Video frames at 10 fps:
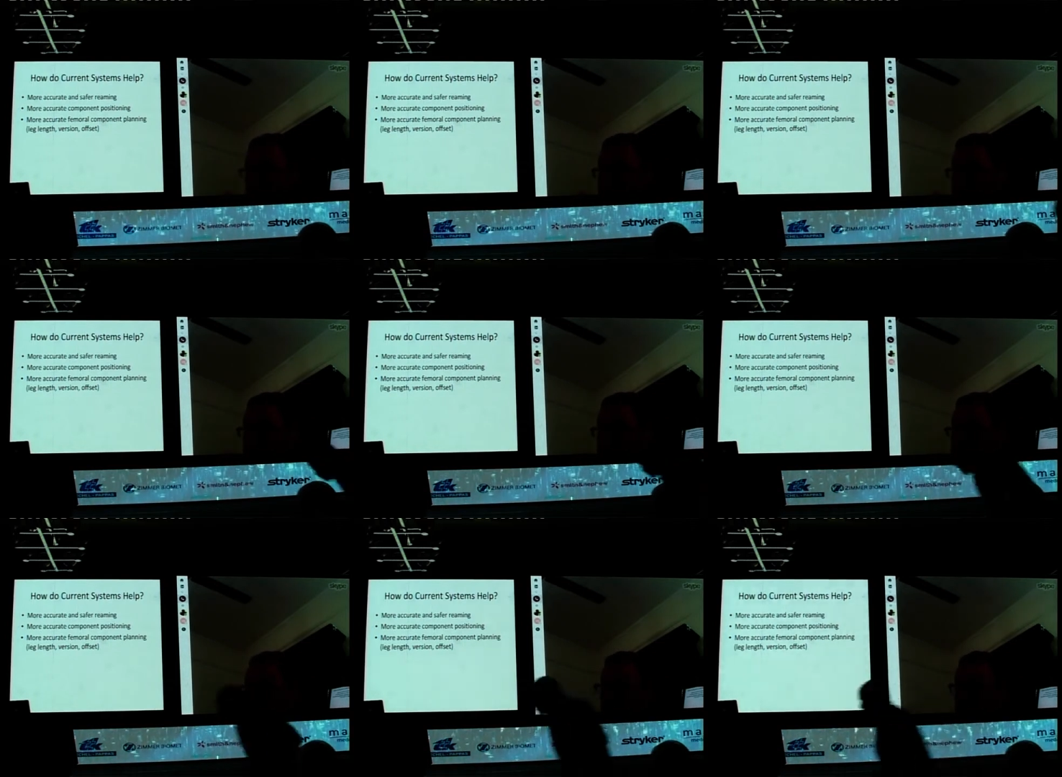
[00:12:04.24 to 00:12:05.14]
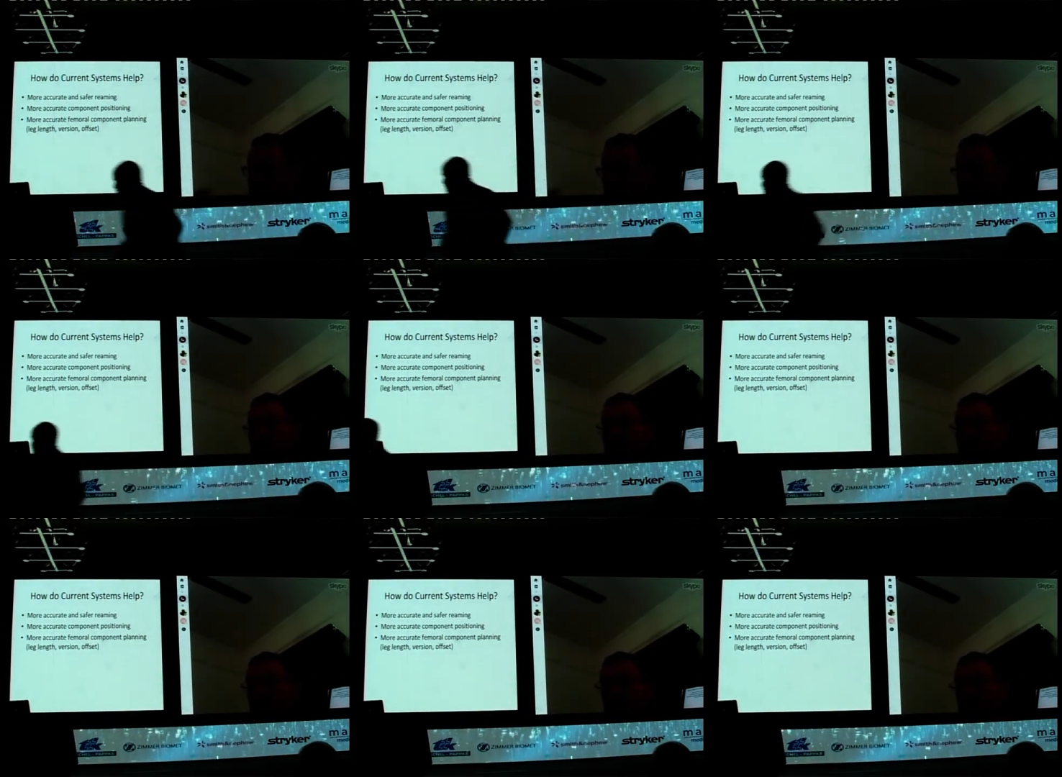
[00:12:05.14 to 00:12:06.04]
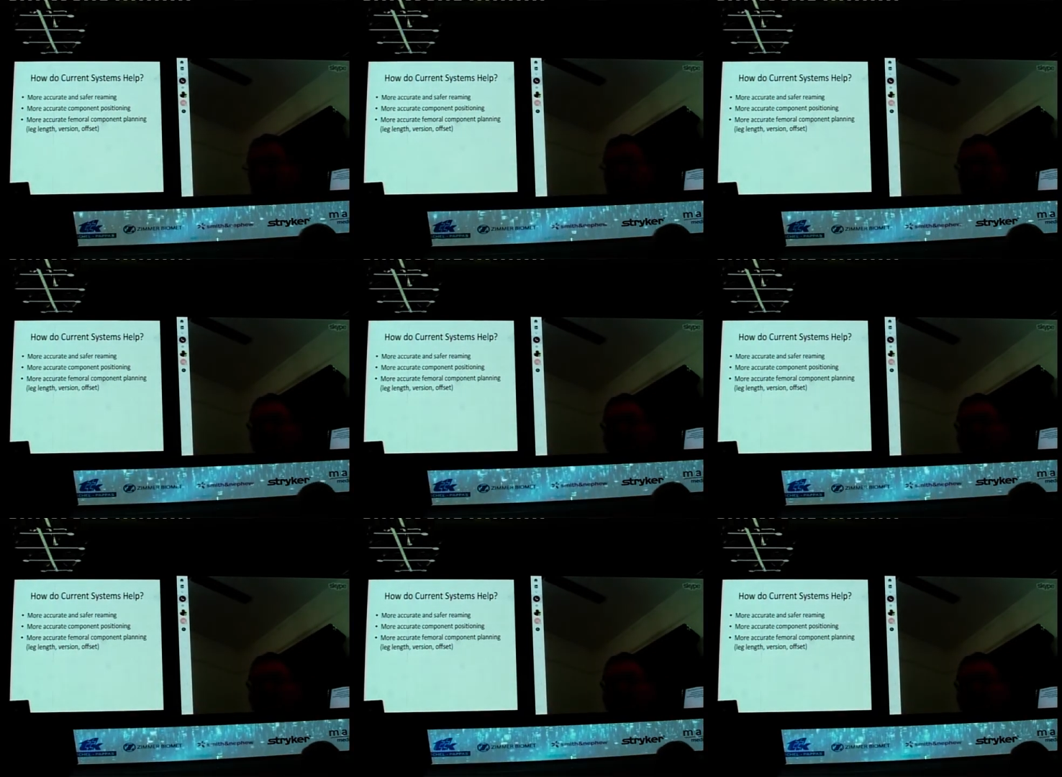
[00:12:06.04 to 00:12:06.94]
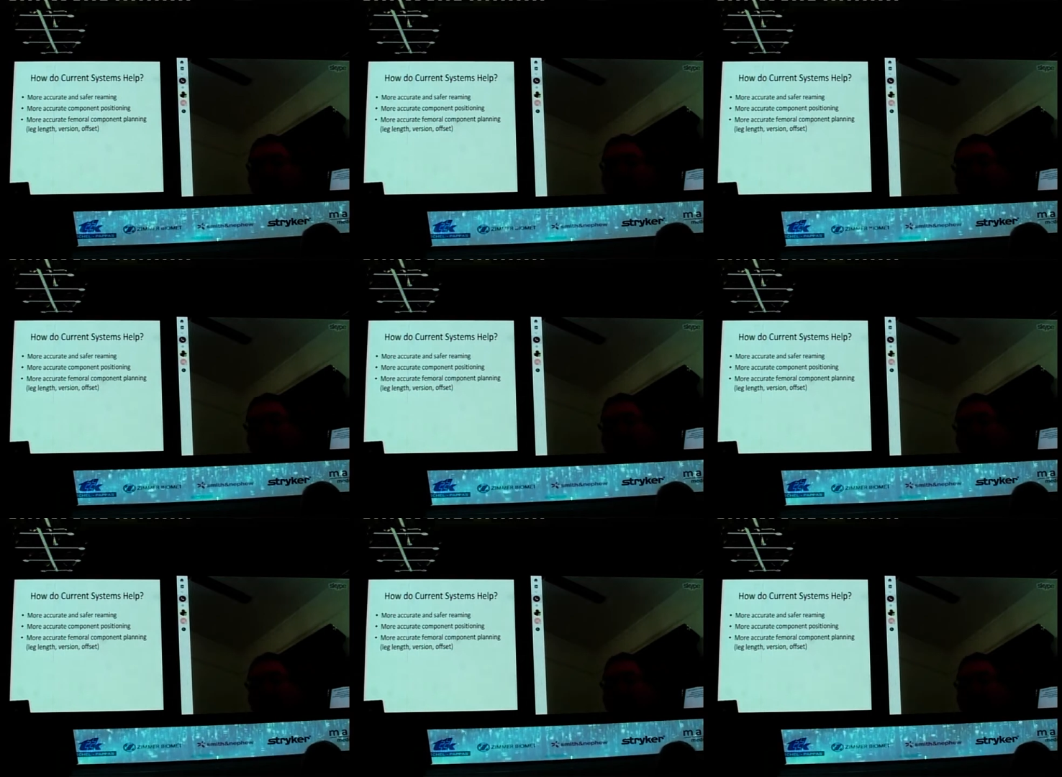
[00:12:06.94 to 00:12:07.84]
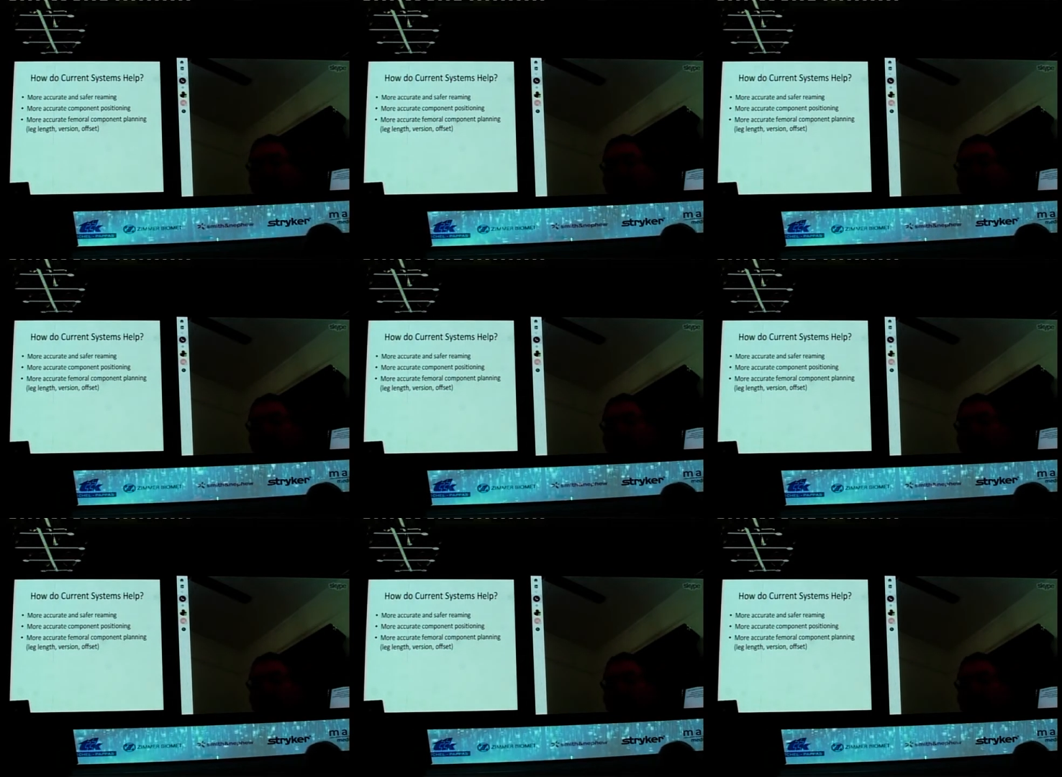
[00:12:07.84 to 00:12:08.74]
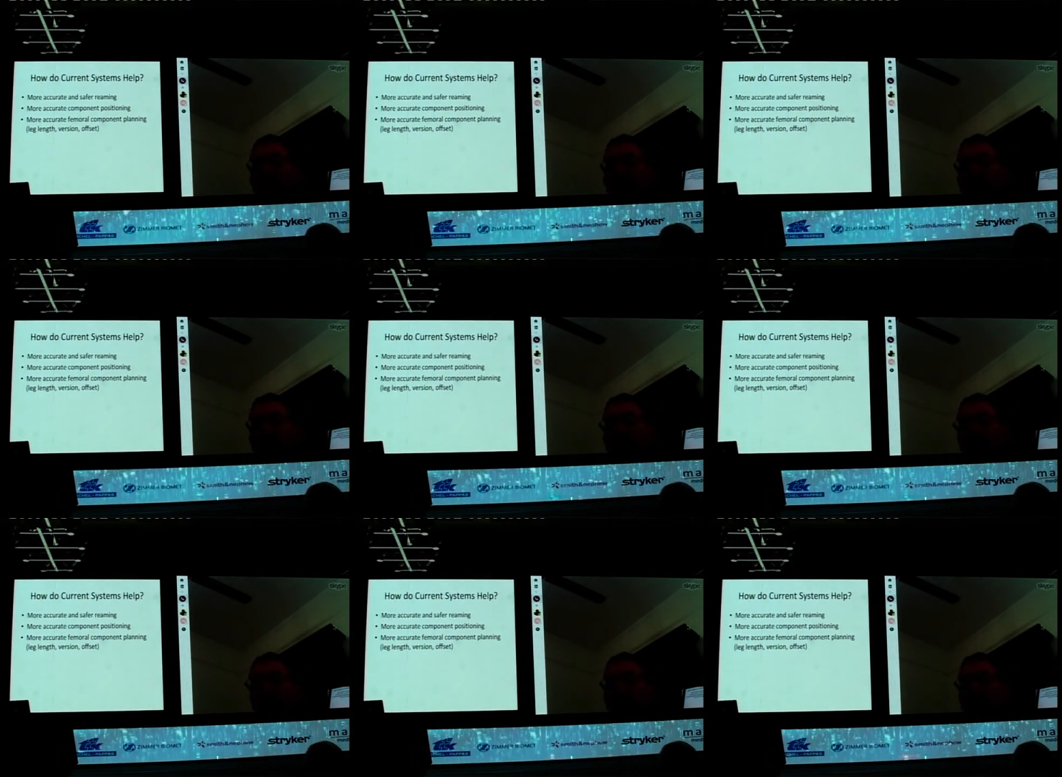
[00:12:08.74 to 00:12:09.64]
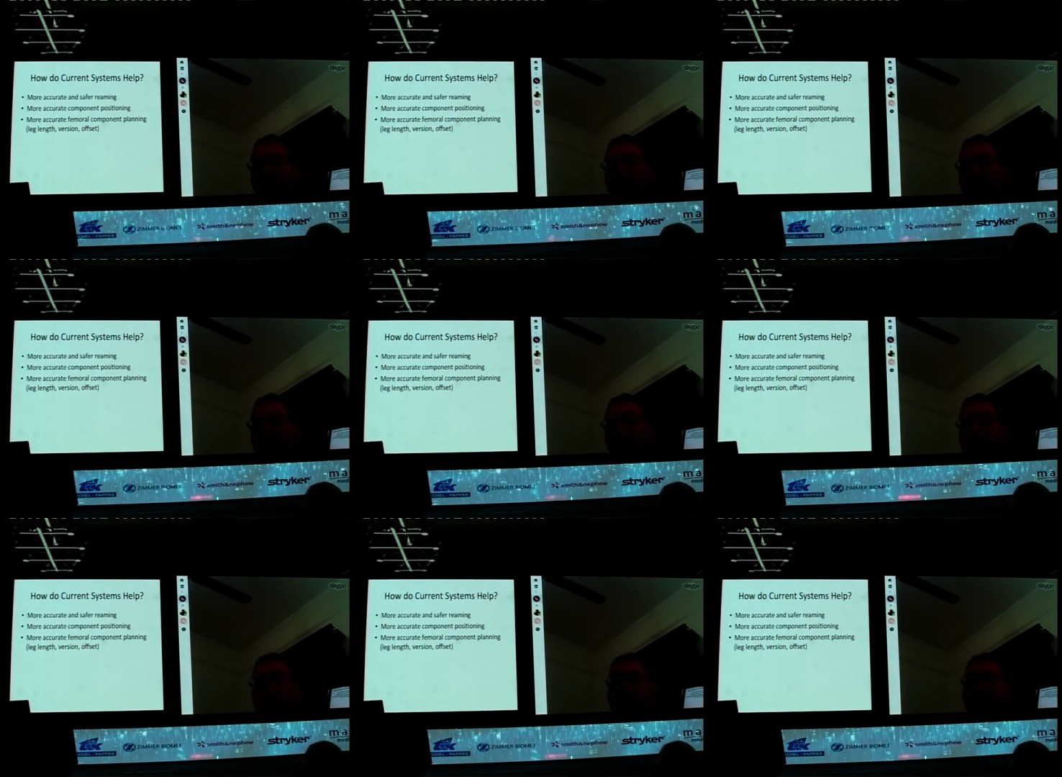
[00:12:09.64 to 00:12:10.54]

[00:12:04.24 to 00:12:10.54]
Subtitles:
No face is visible, so there are no lips to read.